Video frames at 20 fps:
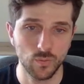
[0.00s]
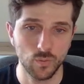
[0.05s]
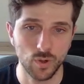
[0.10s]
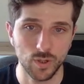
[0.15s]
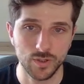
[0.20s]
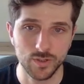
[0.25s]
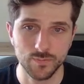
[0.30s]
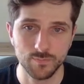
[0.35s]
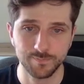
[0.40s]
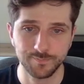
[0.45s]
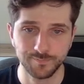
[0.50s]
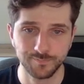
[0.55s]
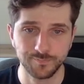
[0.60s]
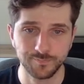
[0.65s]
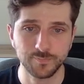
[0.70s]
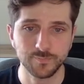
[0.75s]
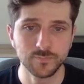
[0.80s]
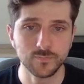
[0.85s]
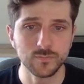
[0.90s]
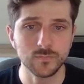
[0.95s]
want.
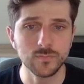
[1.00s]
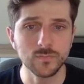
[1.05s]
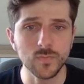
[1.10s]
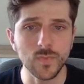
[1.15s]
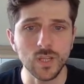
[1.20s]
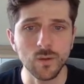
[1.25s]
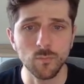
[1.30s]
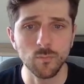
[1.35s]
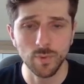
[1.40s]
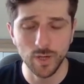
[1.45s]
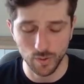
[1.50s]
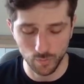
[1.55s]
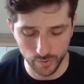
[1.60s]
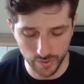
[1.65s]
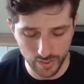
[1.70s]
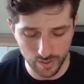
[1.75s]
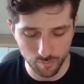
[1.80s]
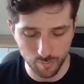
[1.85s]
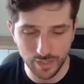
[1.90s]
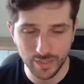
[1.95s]
But we
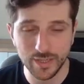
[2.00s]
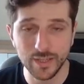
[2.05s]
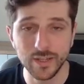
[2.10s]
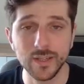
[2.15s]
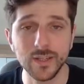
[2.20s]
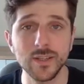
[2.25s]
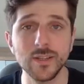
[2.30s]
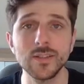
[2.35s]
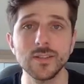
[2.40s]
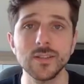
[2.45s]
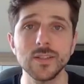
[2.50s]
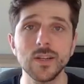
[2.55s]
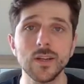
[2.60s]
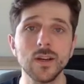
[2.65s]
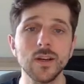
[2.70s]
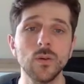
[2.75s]
can make it easier